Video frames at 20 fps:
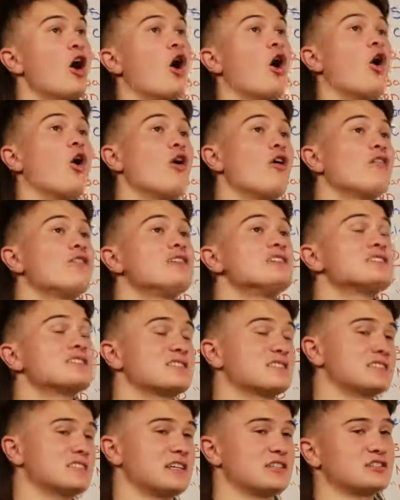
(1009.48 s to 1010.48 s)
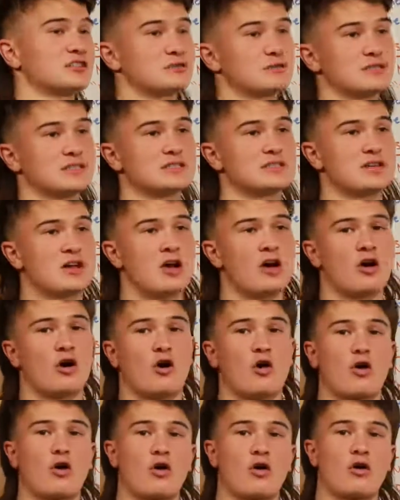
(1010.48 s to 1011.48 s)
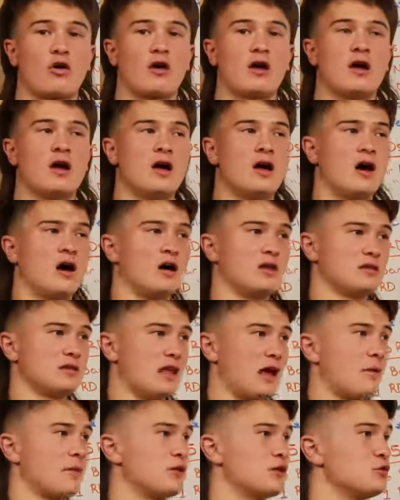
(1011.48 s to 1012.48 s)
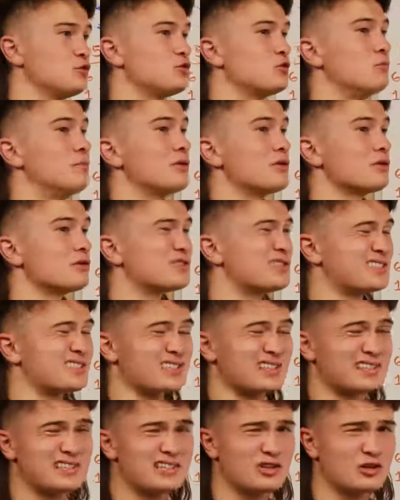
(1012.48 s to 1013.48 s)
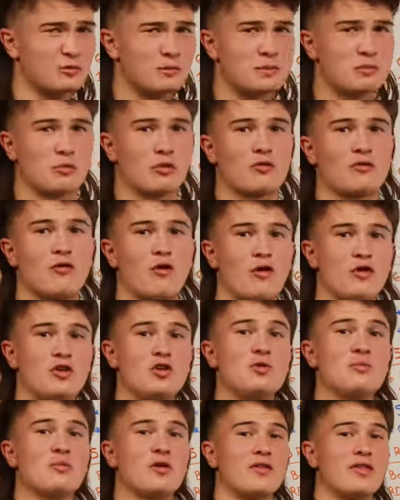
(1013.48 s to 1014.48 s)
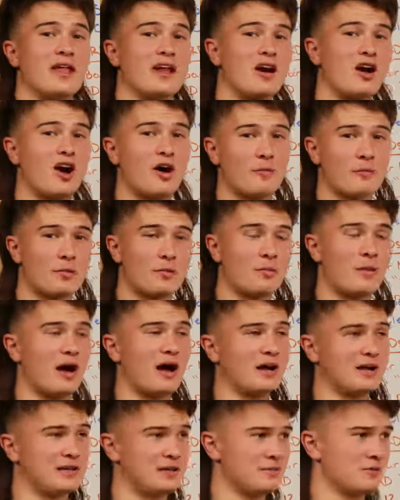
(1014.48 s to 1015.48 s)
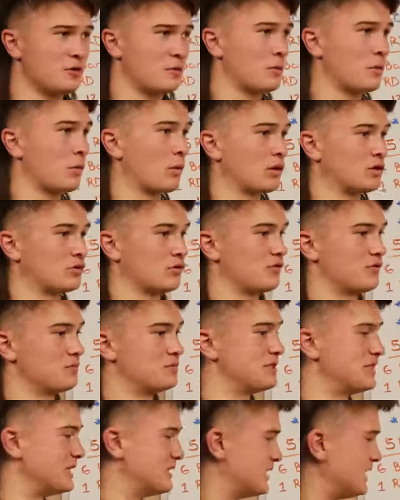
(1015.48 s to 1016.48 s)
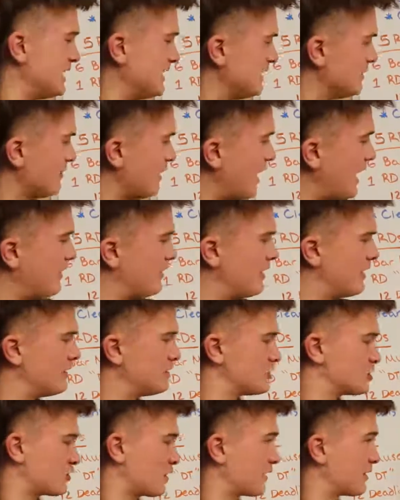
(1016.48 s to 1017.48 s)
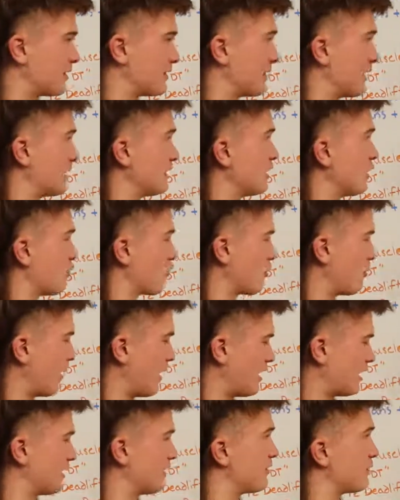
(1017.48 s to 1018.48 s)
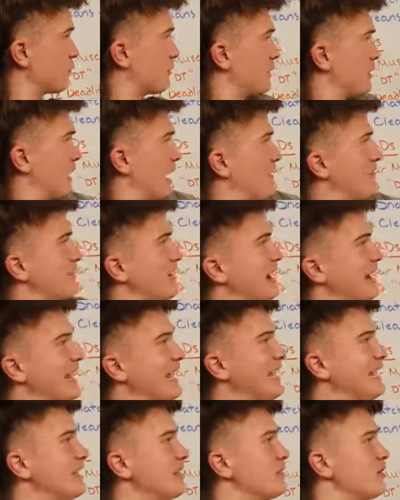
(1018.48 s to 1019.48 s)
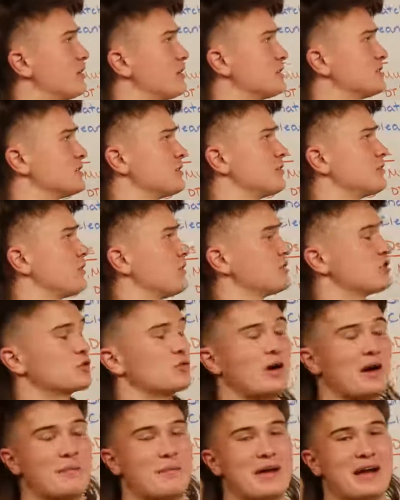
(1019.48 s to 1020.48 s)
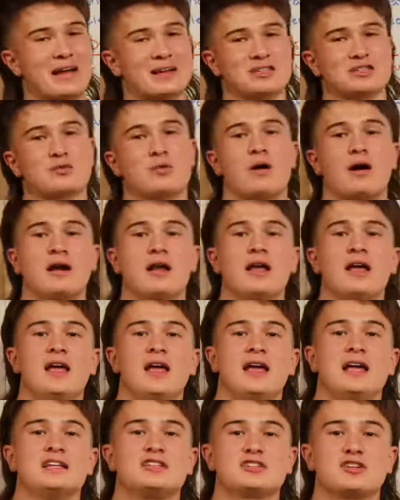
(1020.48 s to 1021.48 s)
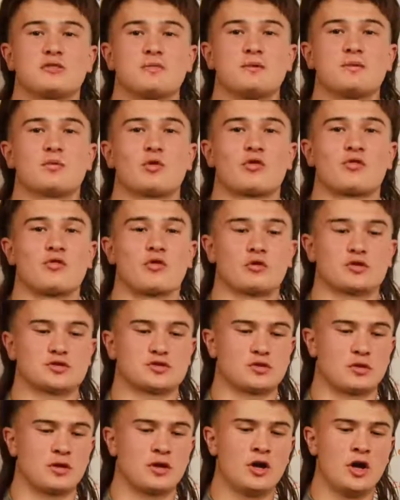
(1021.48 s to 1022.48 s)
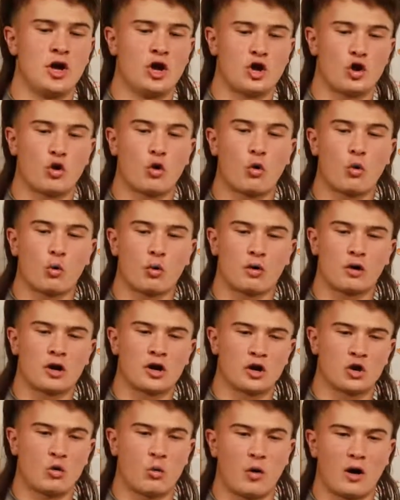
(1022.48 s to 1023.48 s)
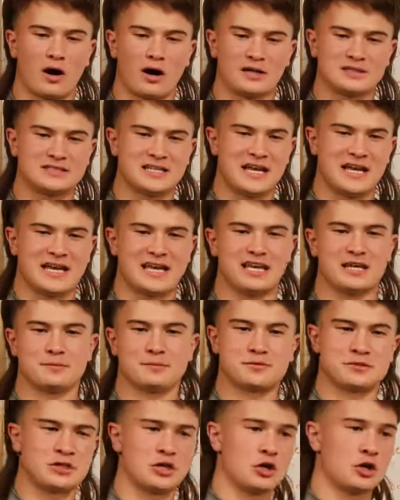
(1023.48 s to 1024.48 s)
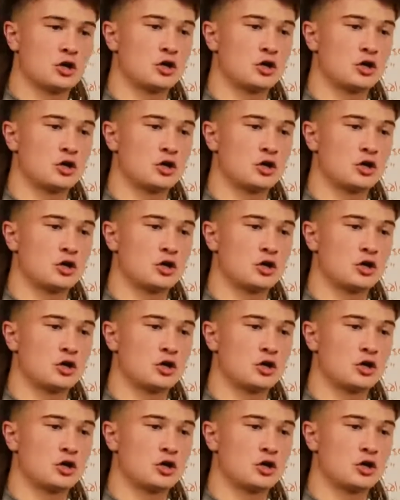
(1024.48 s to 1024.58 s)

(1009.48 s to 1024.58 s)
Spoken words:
all of these accessories are allowing you to build just a little bit more volume on that upper body that we worked on from DT, and then strengthen that lower body that we have not hit, because the front squat, back squat is going to be more focused on core, quads, hips,